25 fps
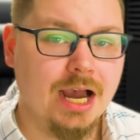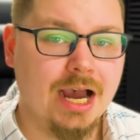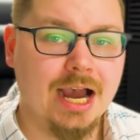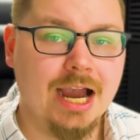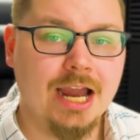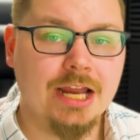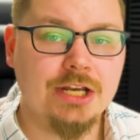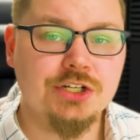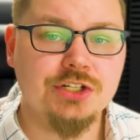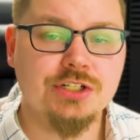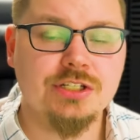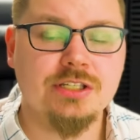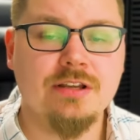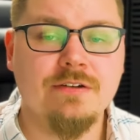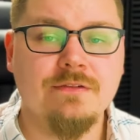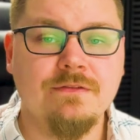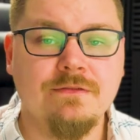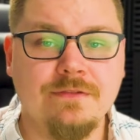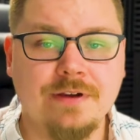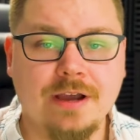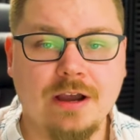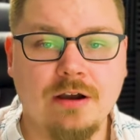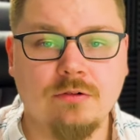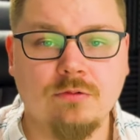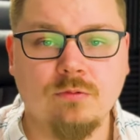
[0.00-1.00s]
I just have
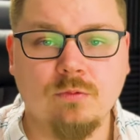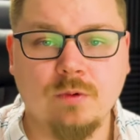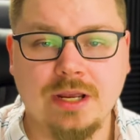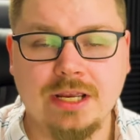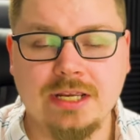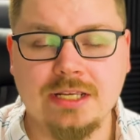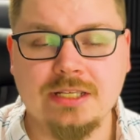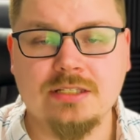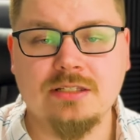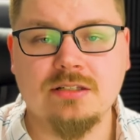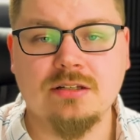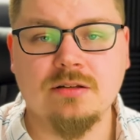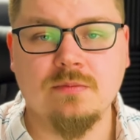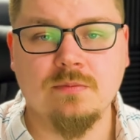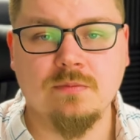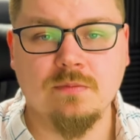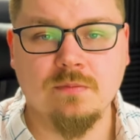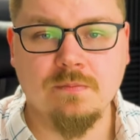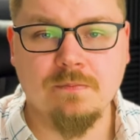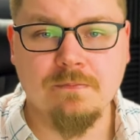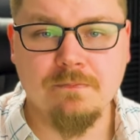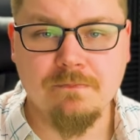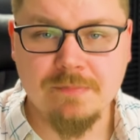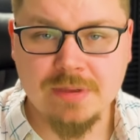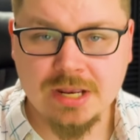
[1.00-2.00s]
found ways to
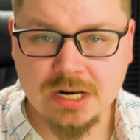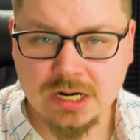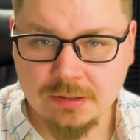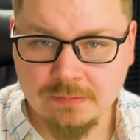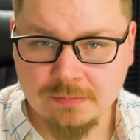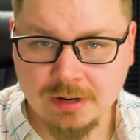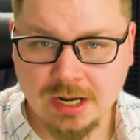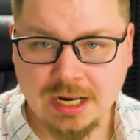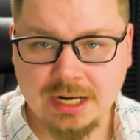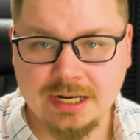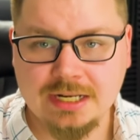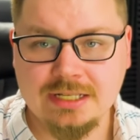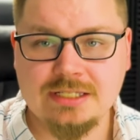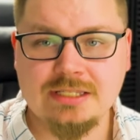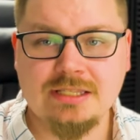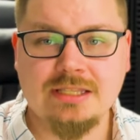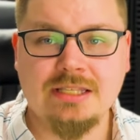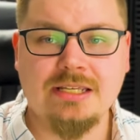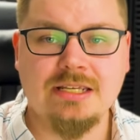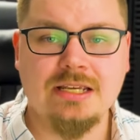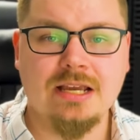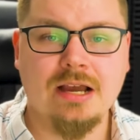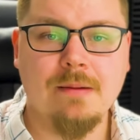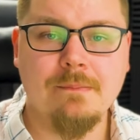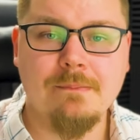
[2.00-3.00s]
minimize
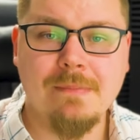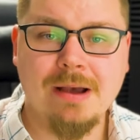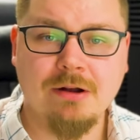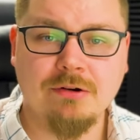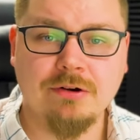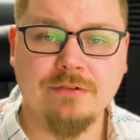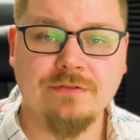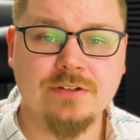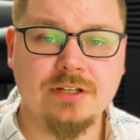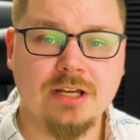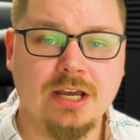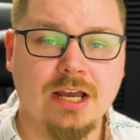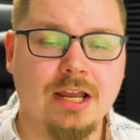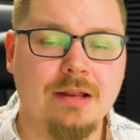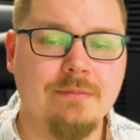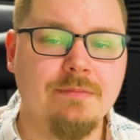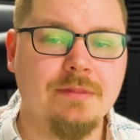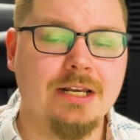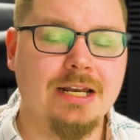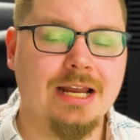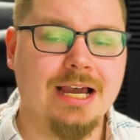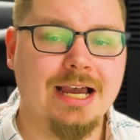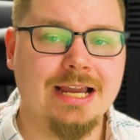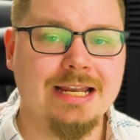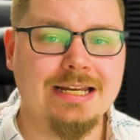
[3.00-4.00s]
the amount of time
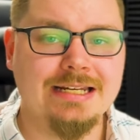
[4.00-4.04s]
that